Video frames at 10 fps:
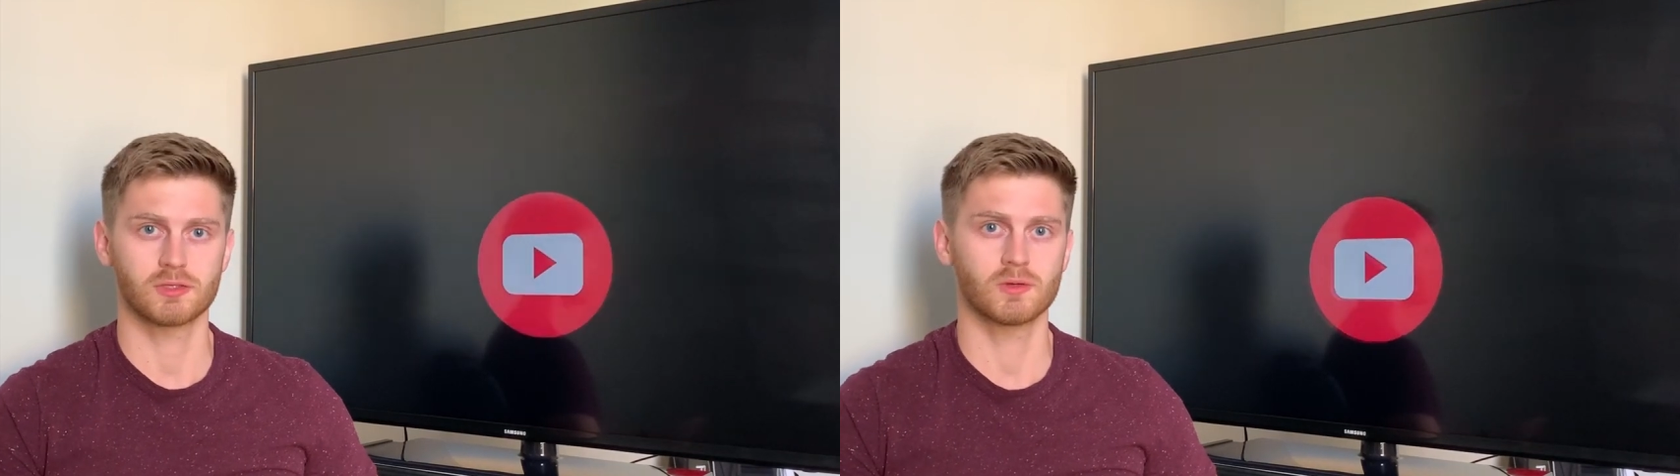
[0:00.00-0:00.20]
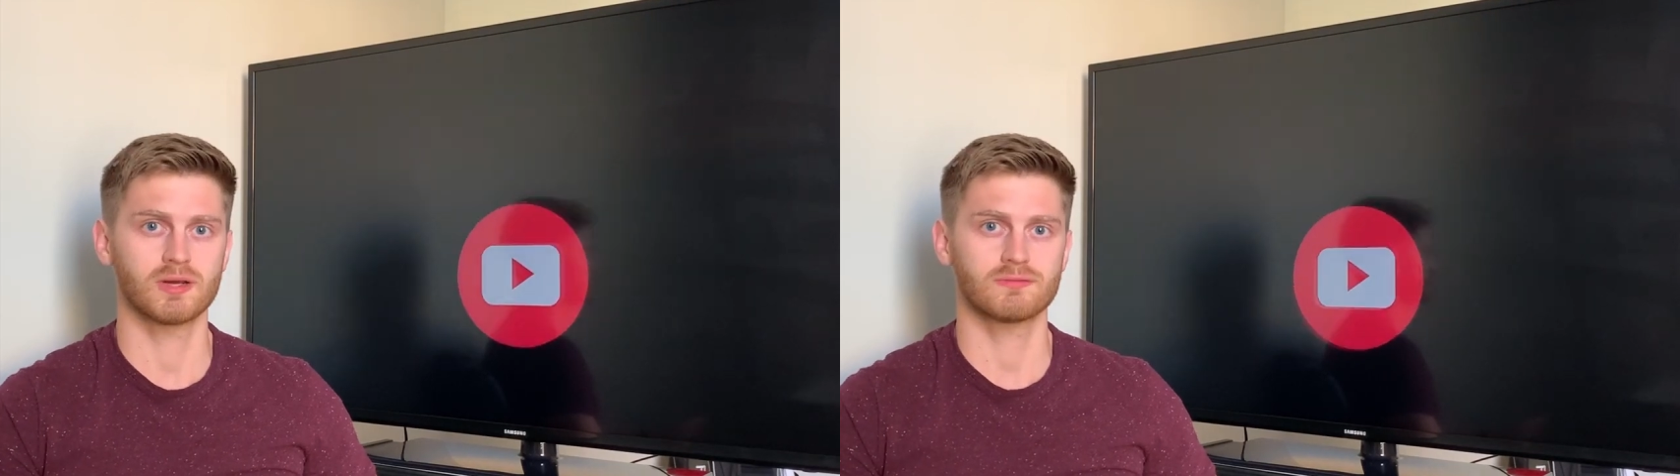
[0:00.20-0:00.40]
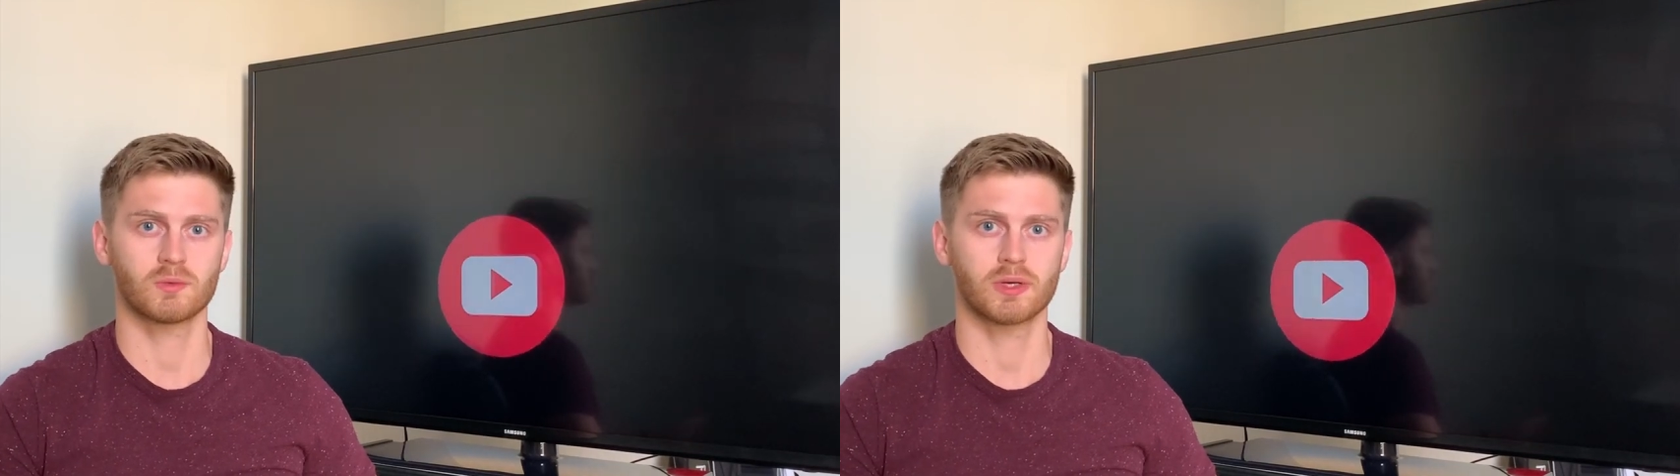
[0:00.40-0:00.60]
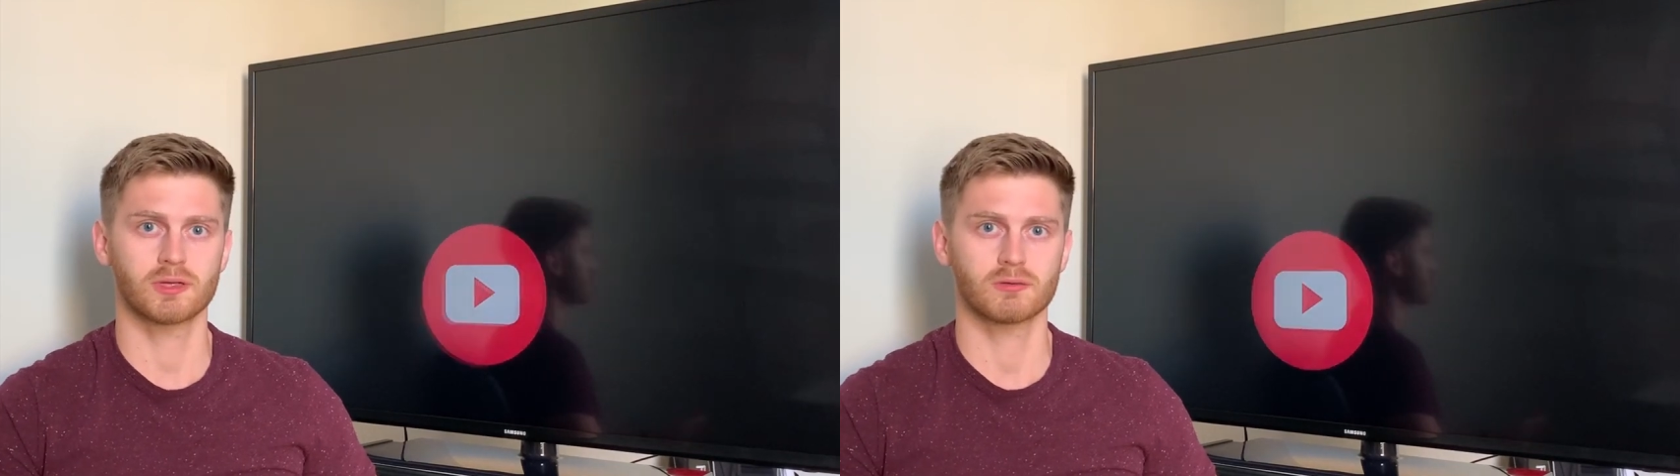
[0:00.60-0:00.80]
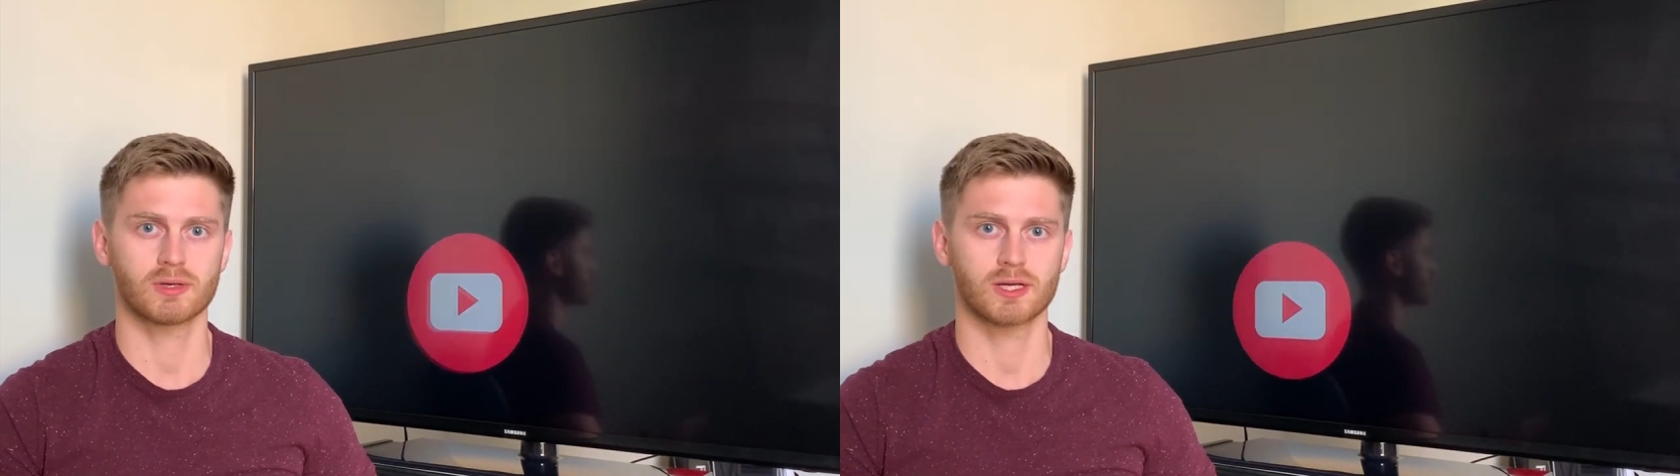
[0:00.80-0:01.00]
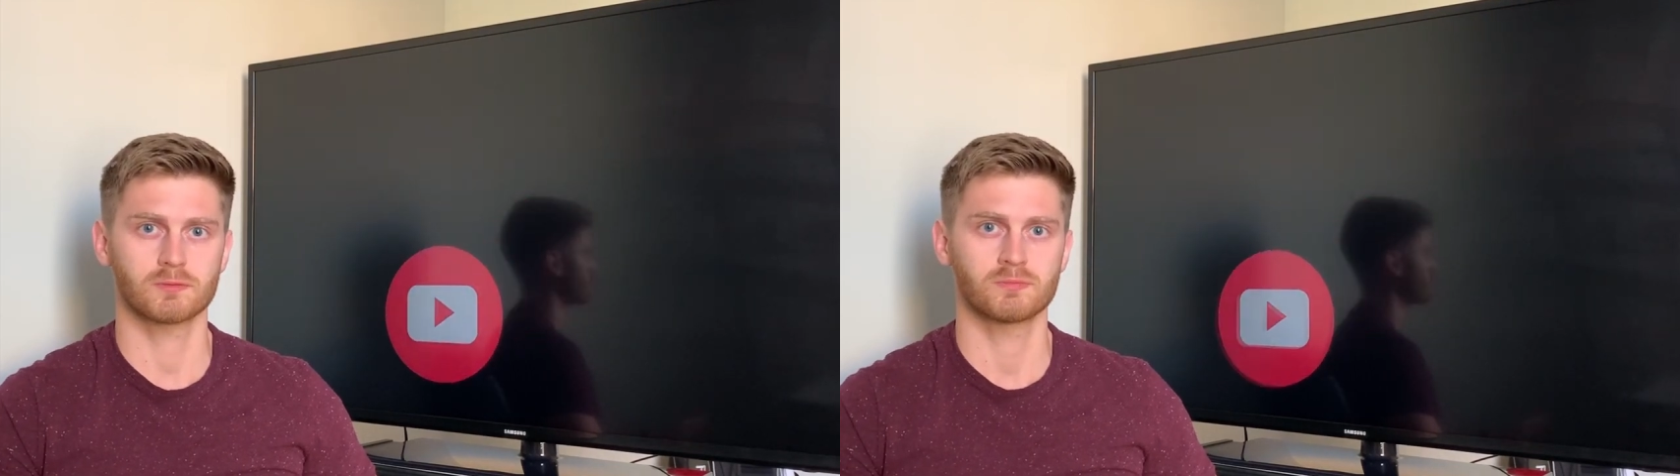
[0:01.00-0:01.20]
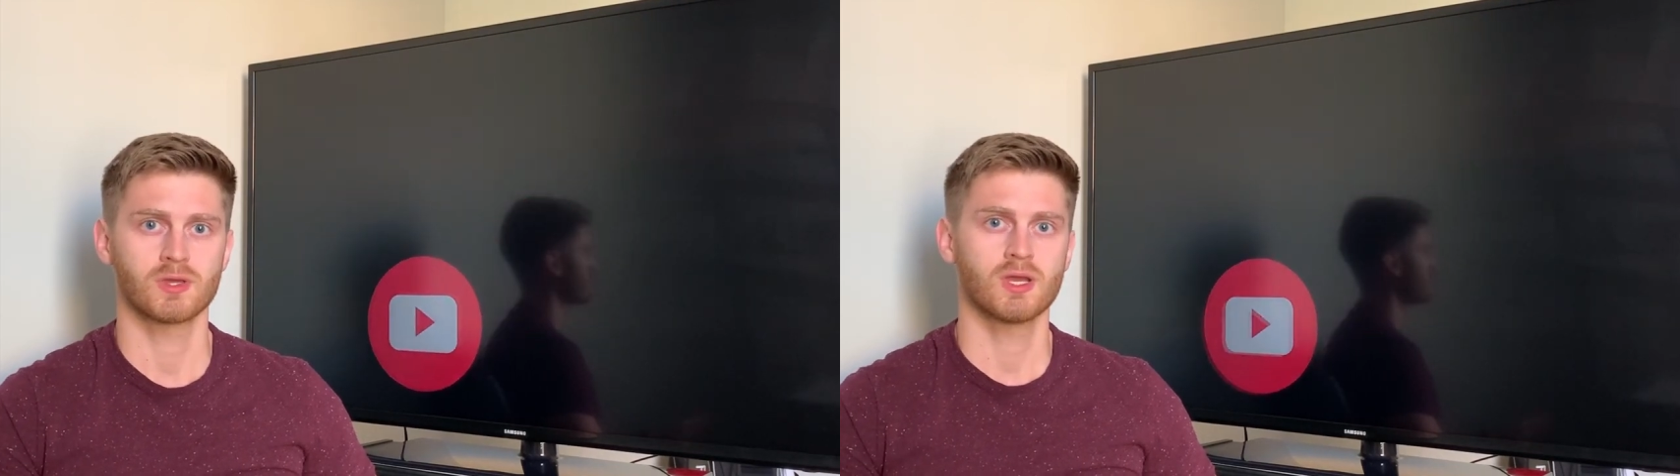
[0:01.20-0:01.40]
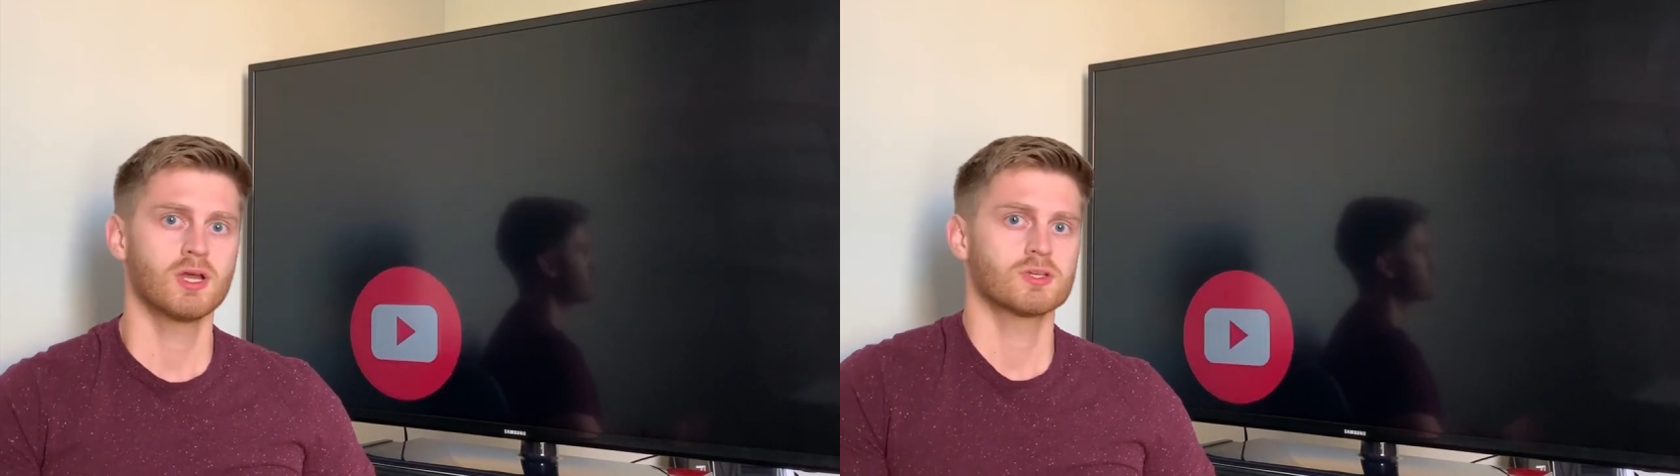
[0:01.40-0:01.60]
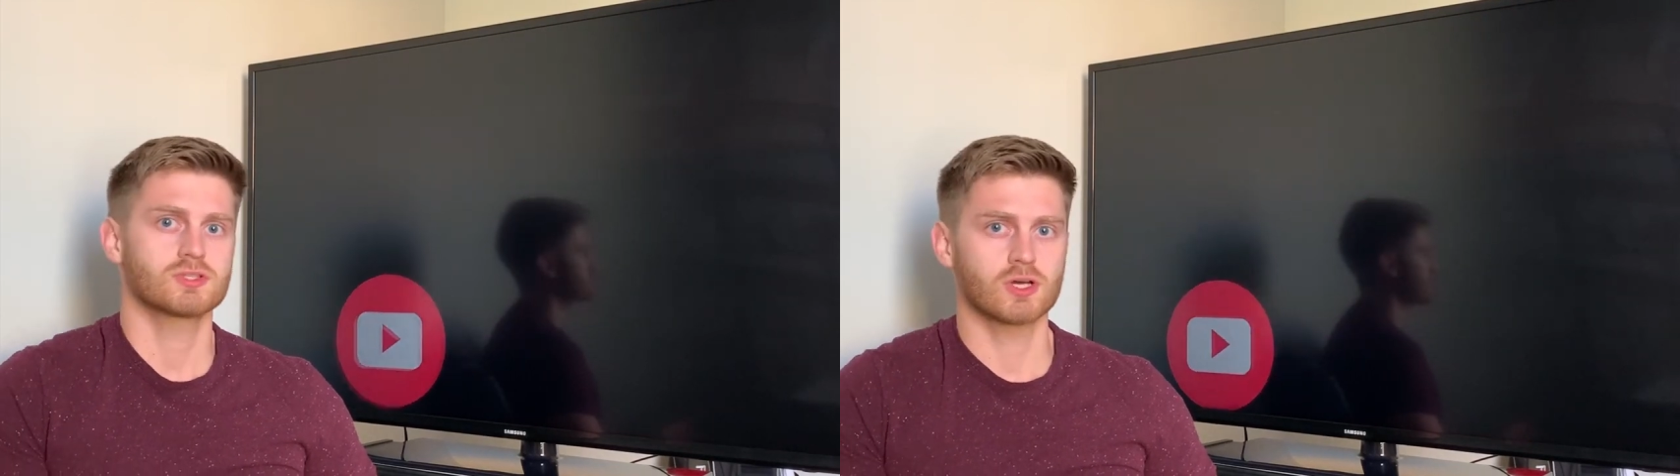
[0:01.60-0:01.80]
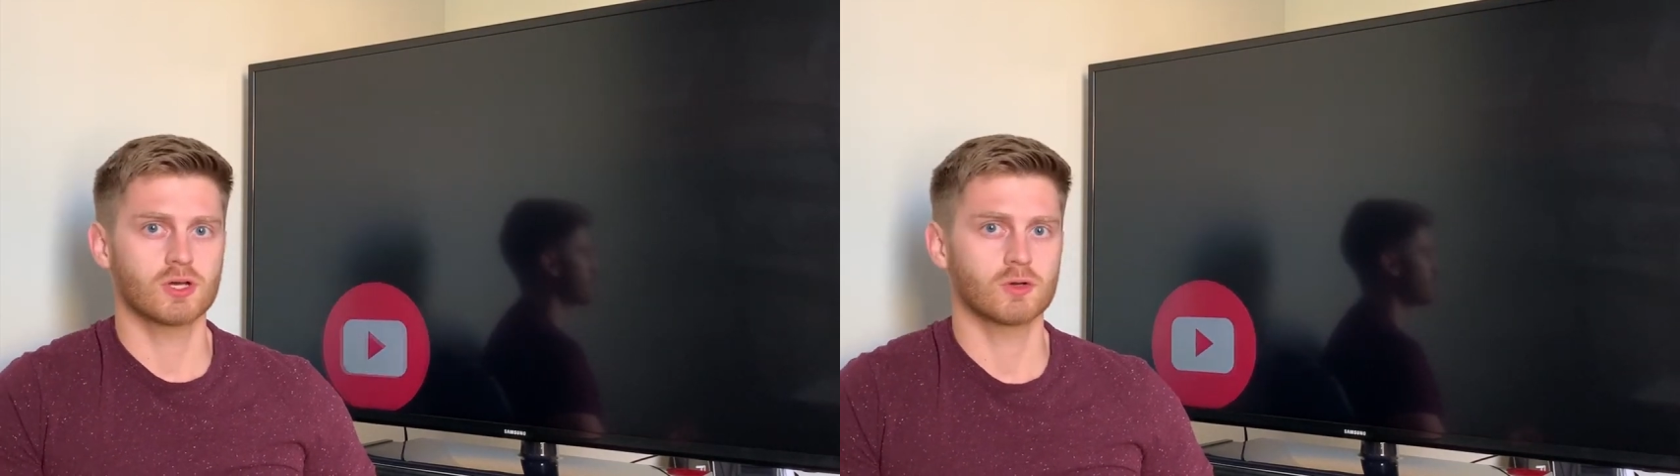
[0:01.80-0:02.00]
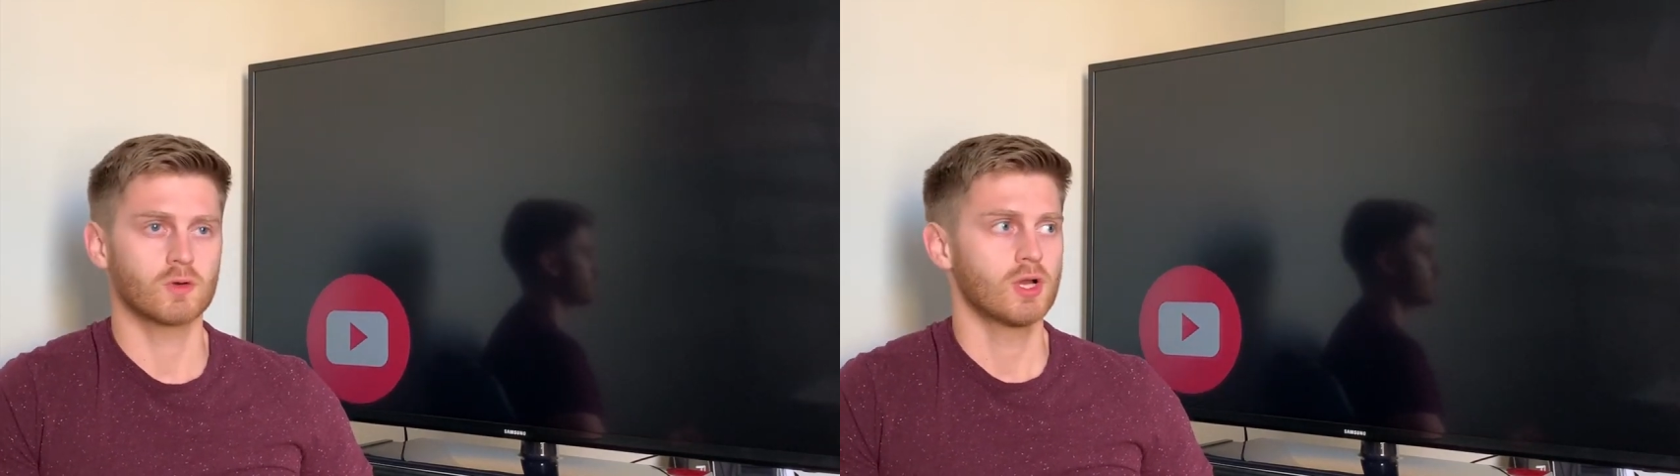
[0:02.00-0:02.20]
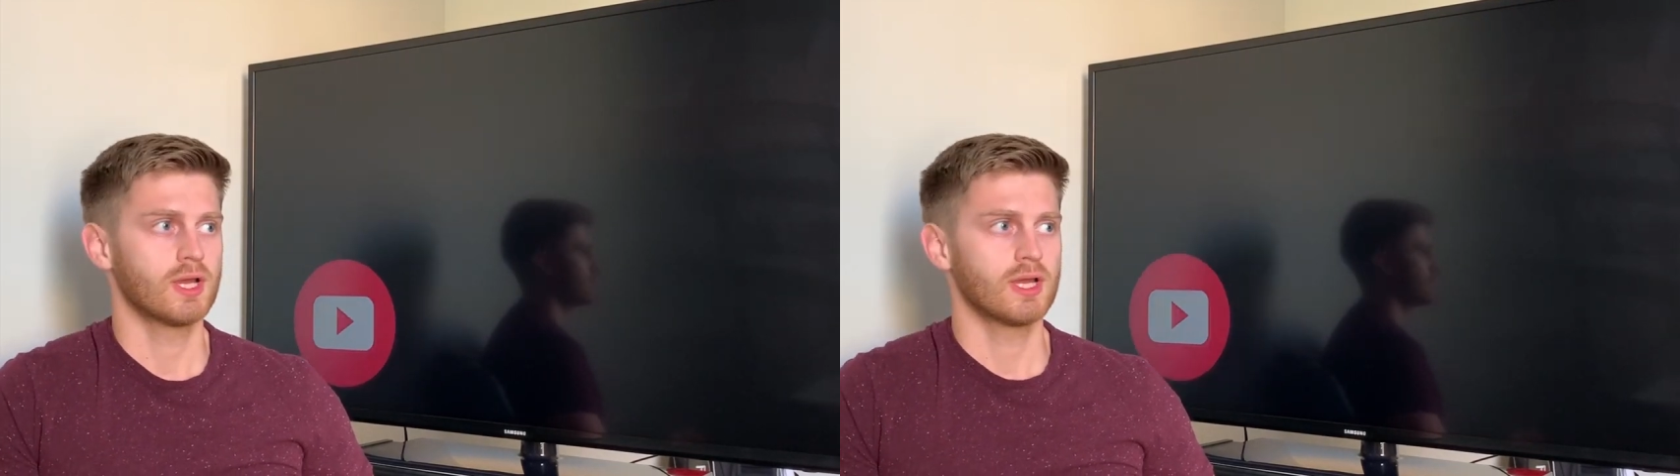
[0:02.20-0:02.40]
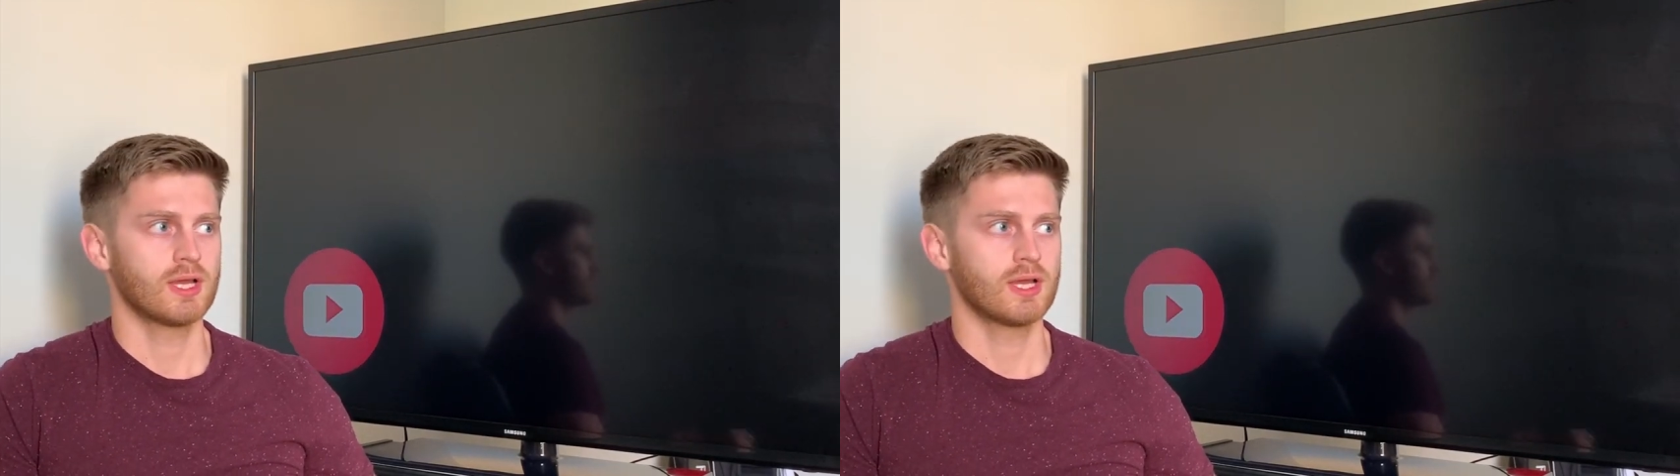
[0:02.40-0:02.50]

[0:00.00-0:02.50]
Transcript: You don't have to wait around. So